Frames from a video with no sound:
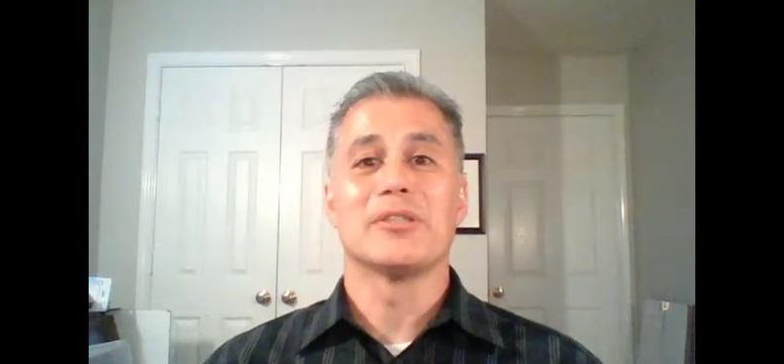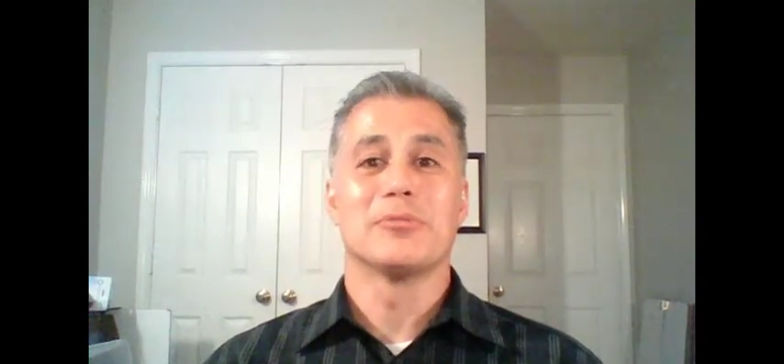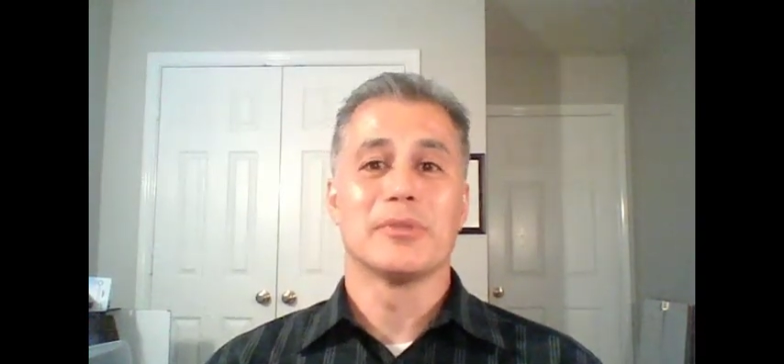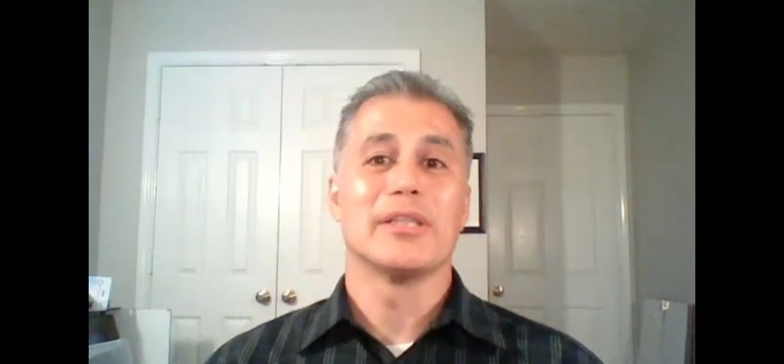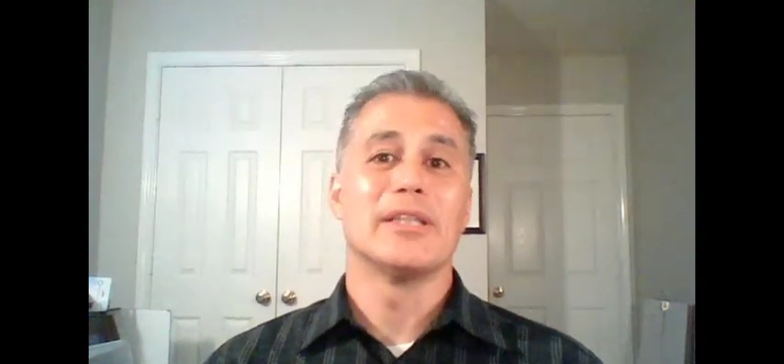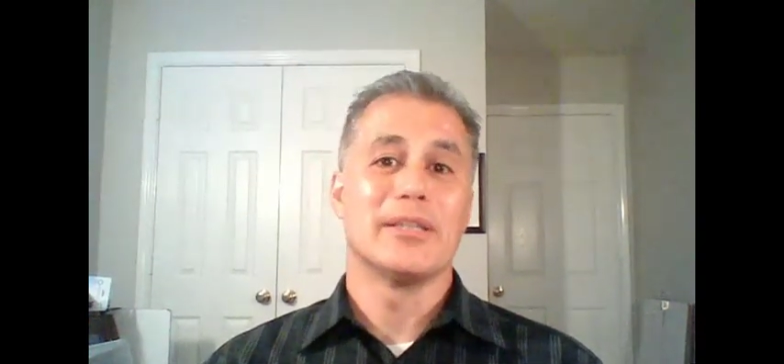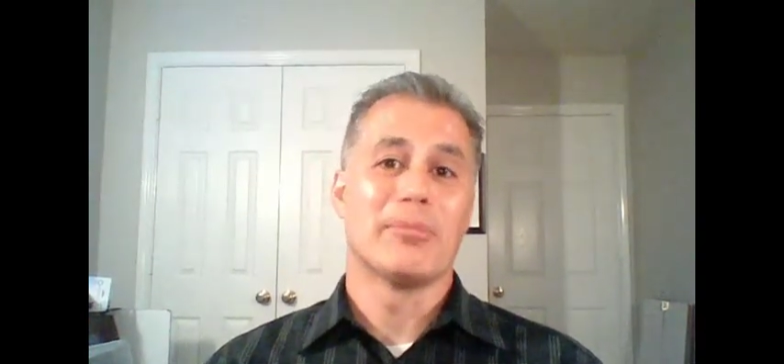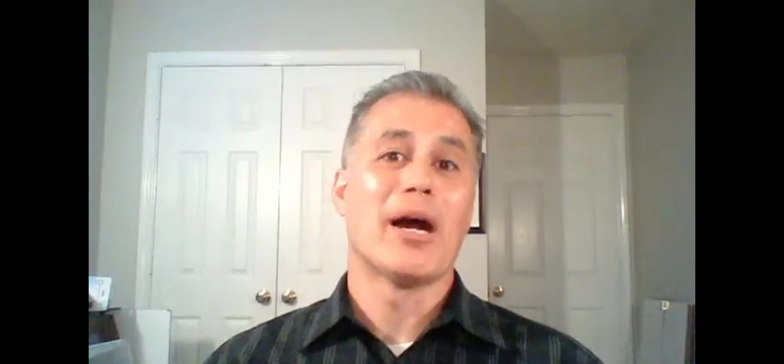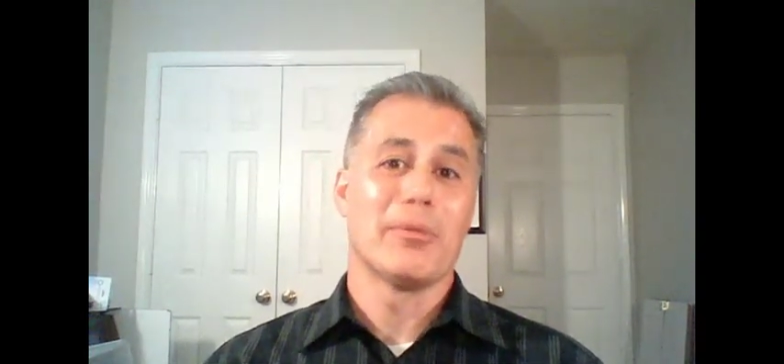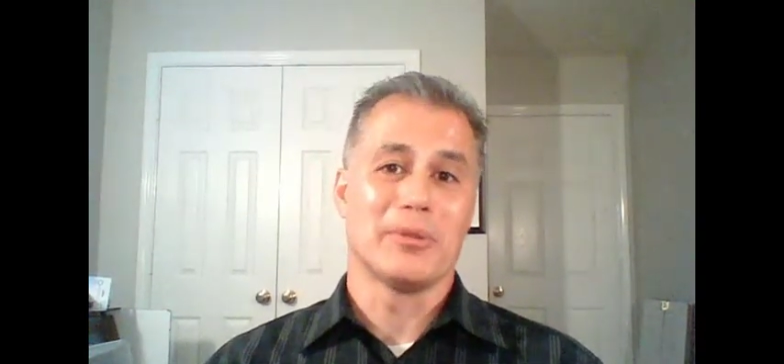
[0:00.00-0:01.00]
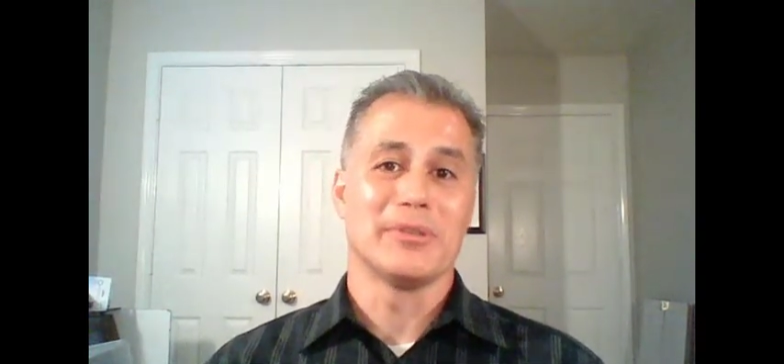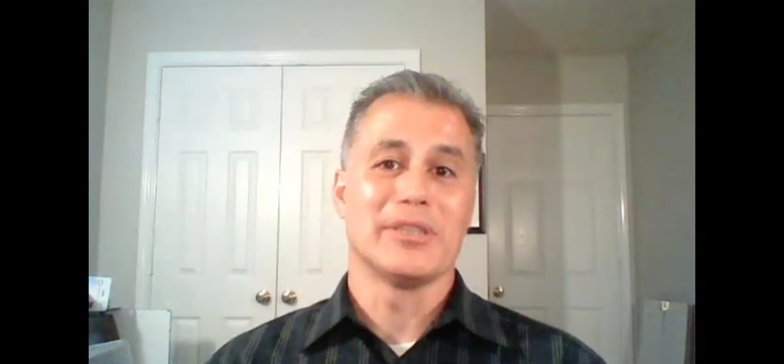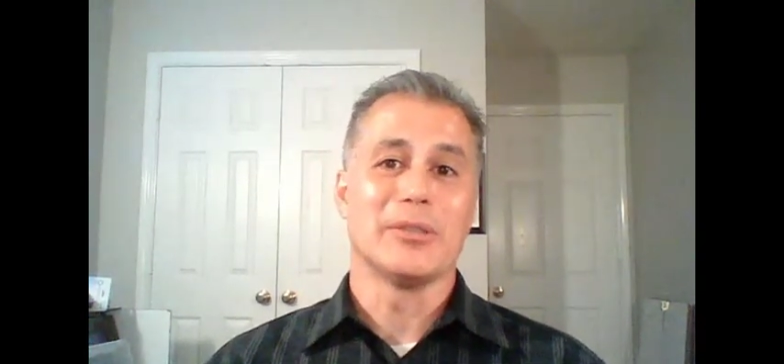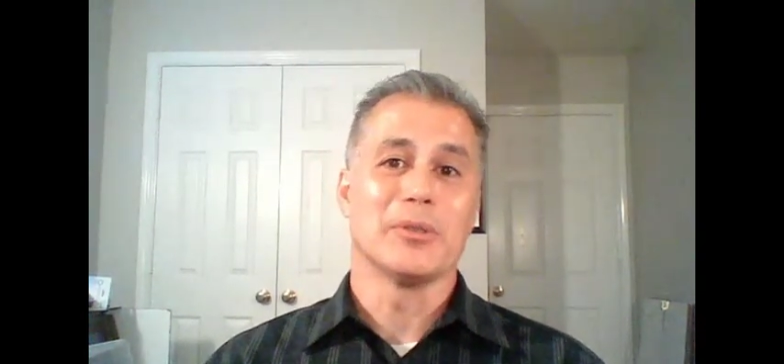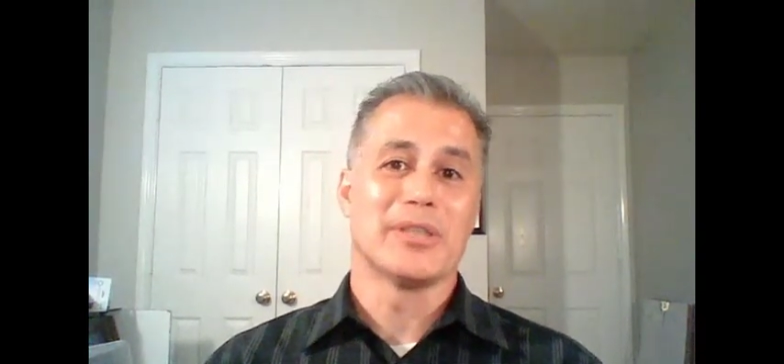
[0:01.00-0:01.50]
can read the Bible,
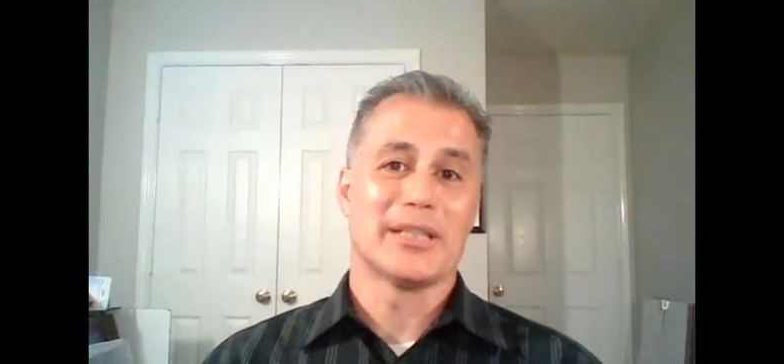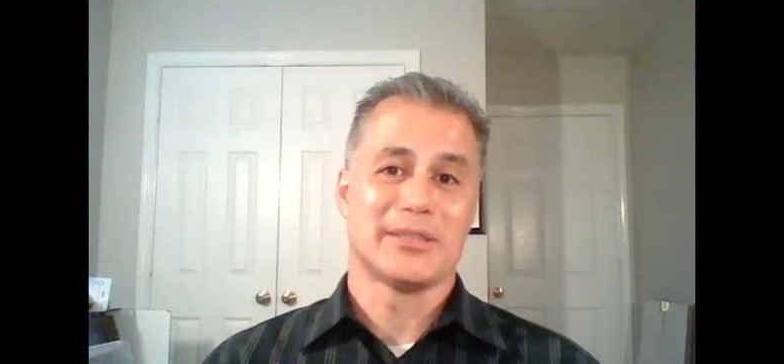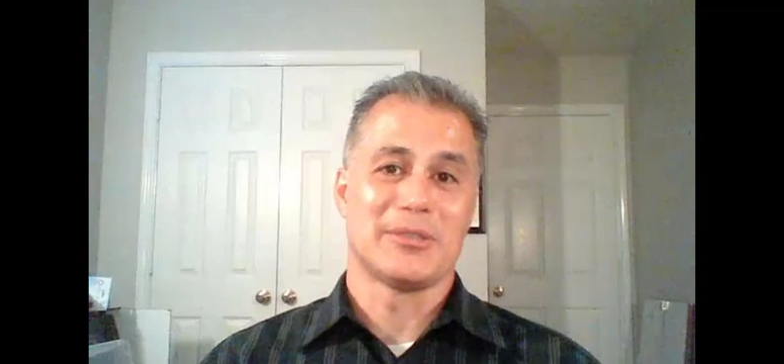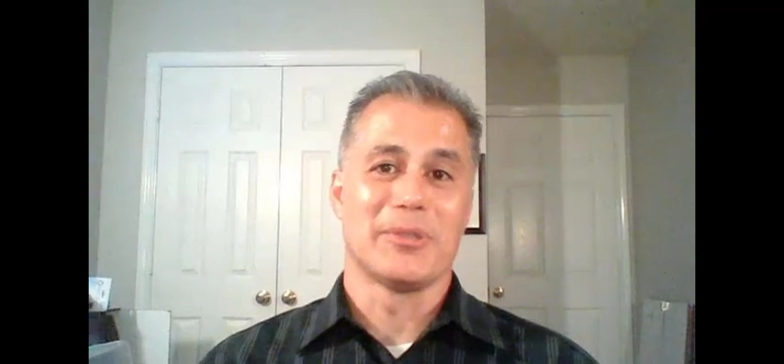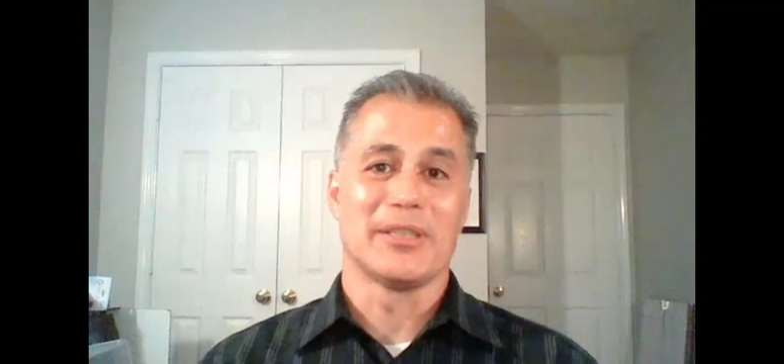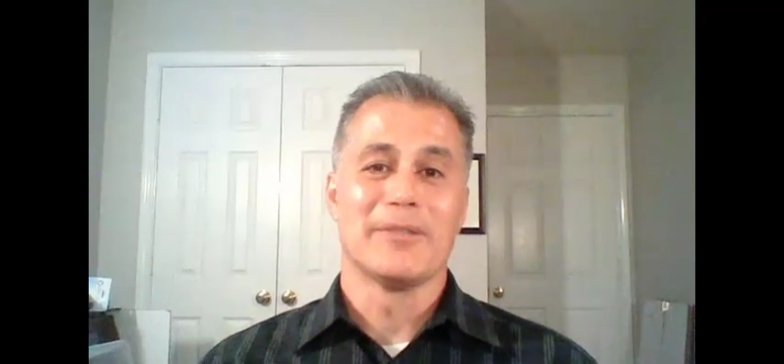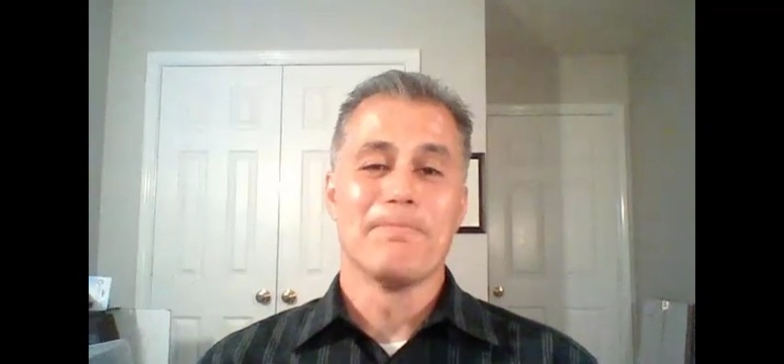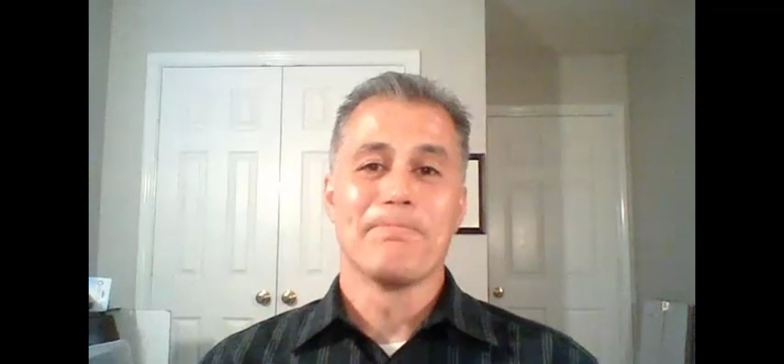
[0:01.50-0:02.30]
the Old Testament